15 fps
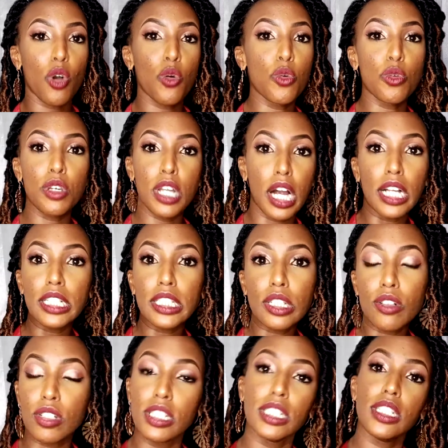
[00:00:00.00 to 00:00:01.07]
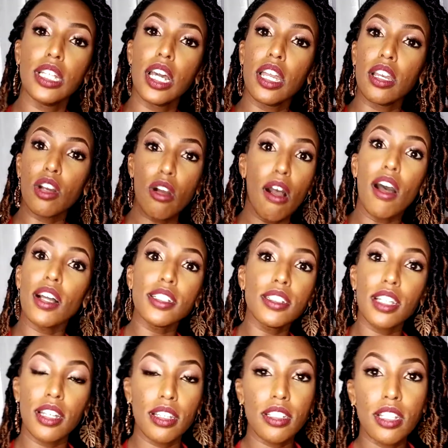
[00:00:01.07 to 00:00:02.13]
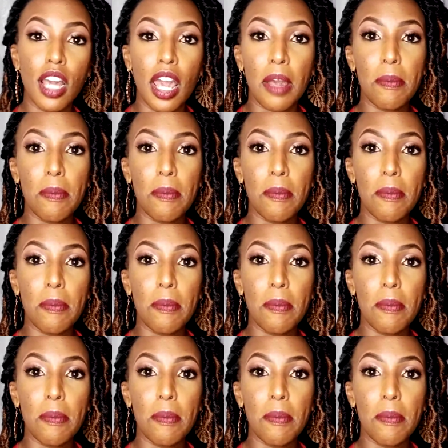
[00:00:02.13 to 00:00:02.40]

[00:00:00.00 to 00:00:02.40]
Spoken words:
who does Christian content?